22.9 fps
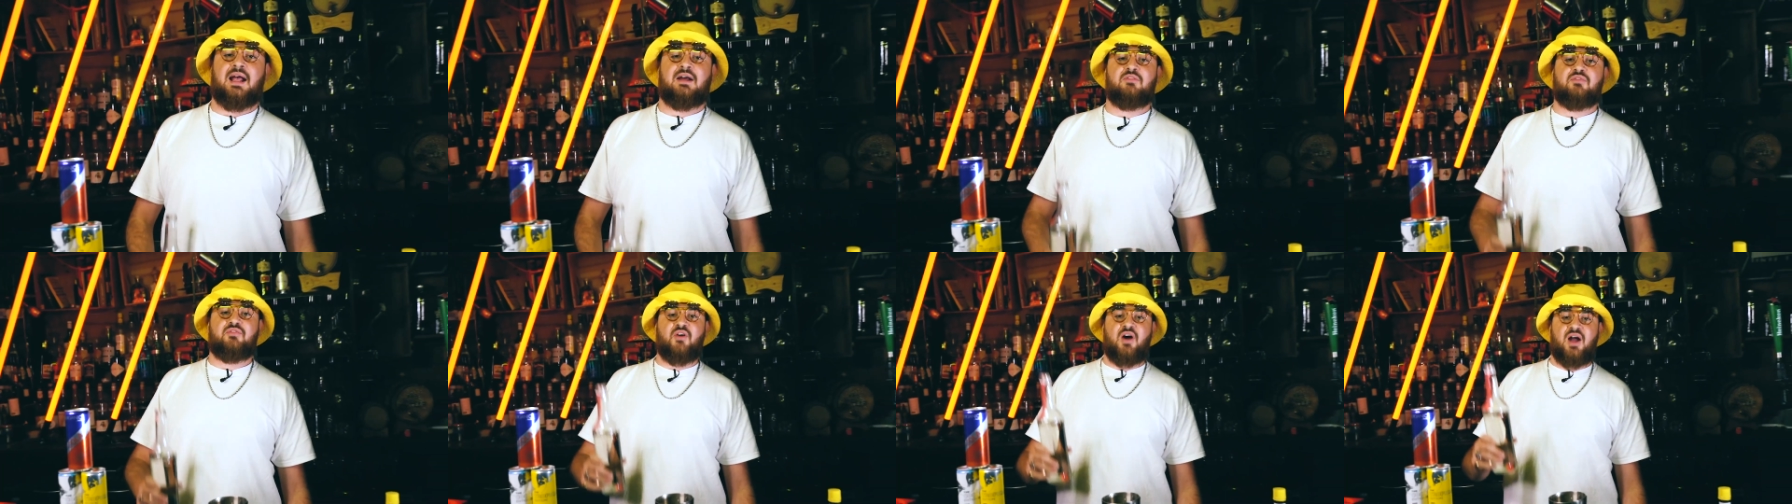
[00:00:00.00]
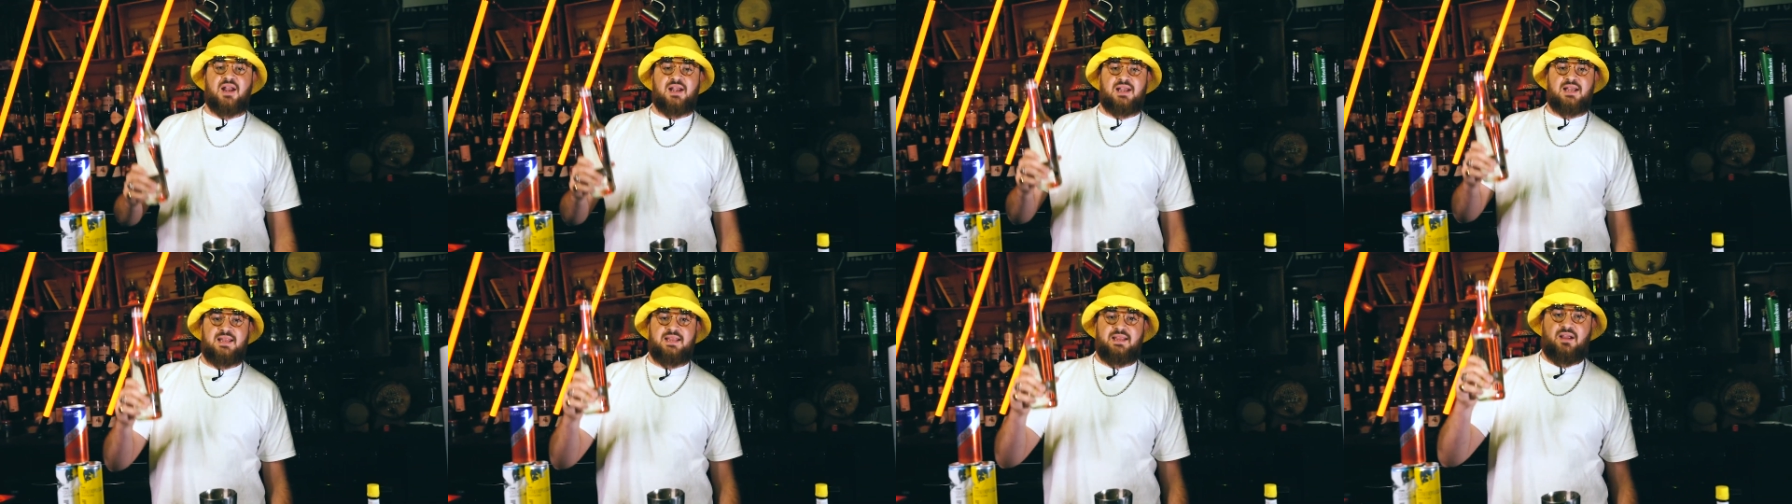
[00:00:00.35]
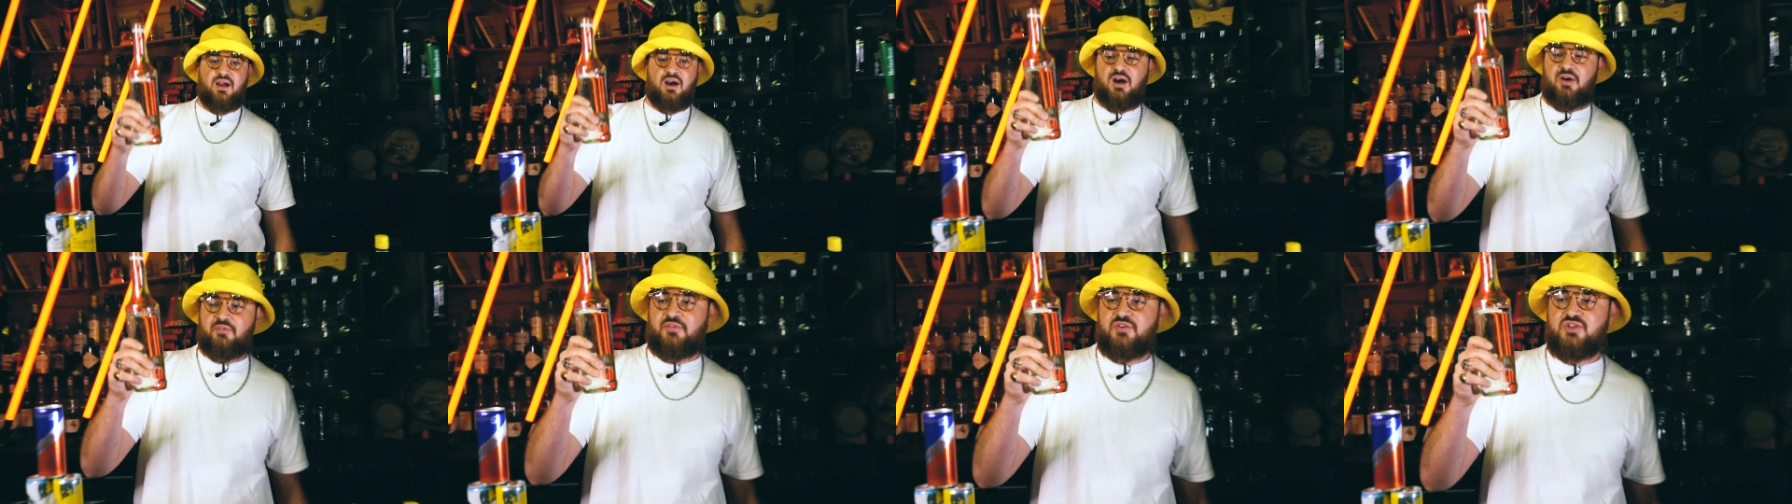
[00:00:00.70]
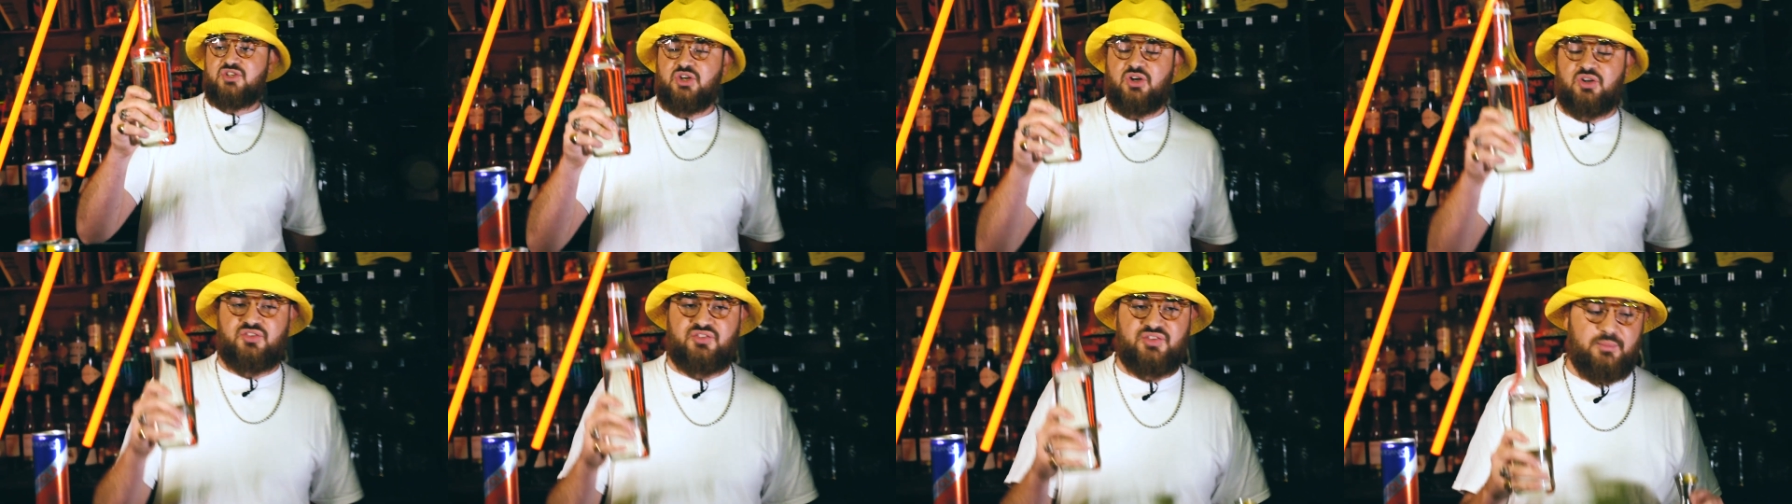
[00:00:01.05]
And finally, half a
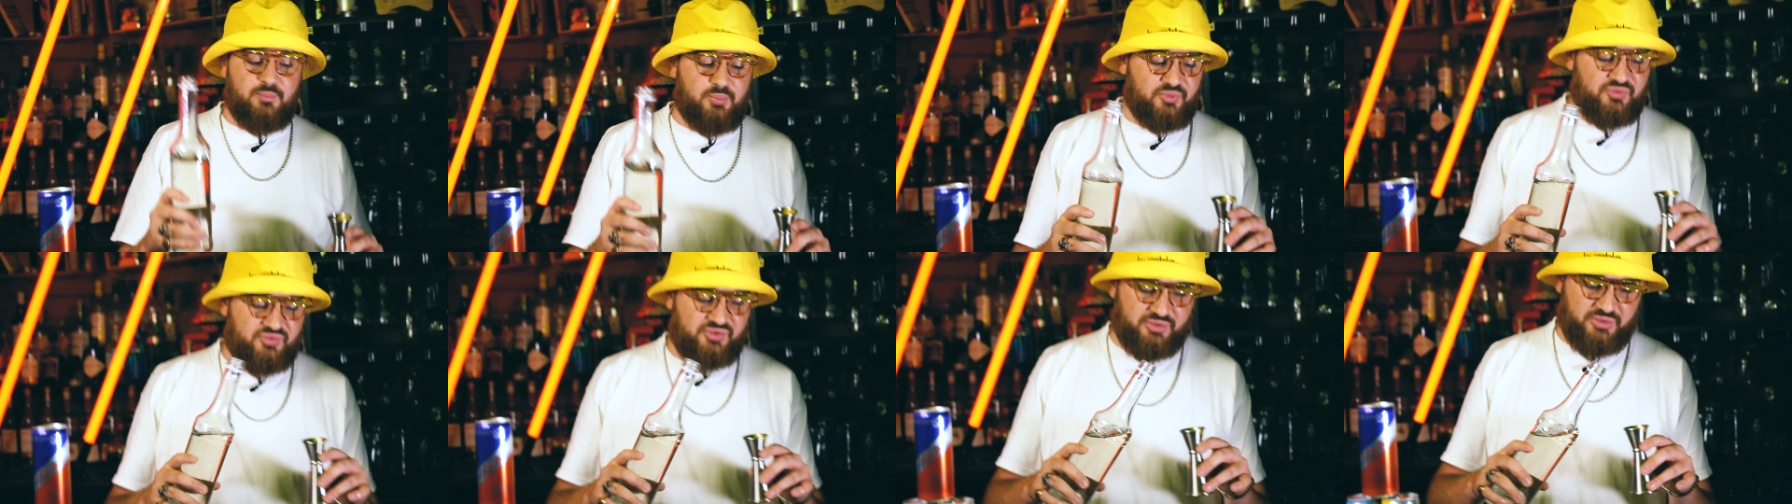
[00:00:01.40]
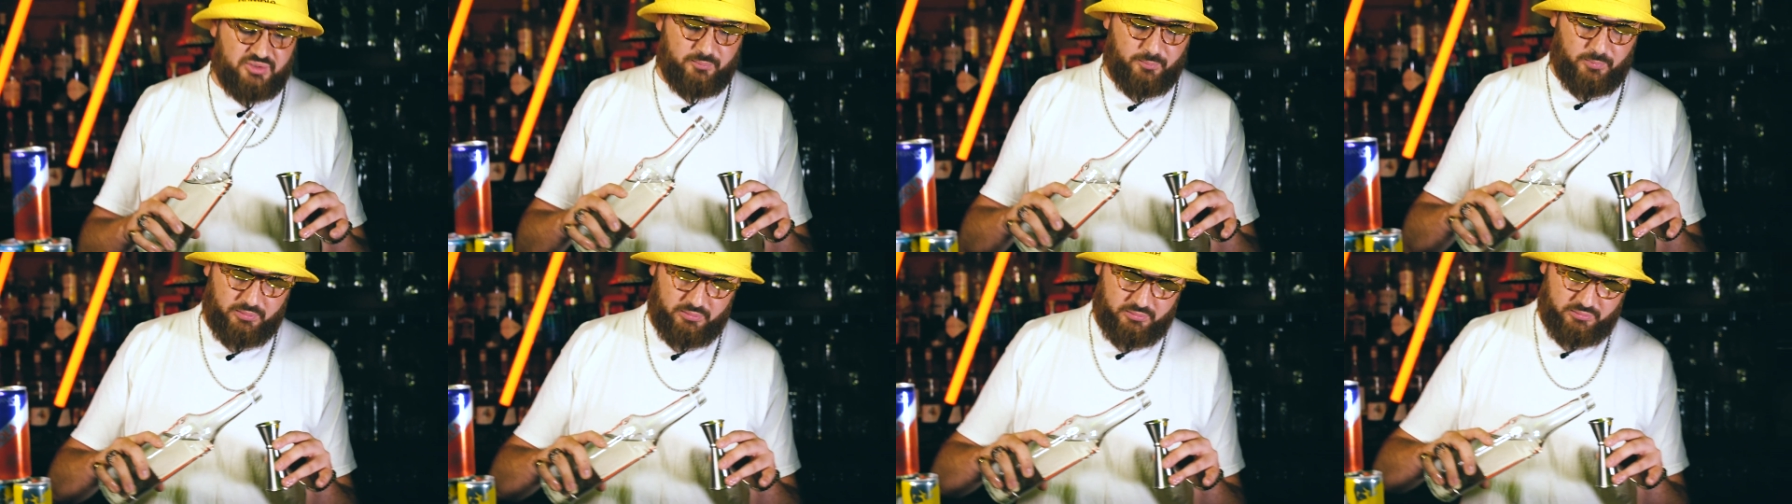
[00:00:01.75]
shot of simple syrup.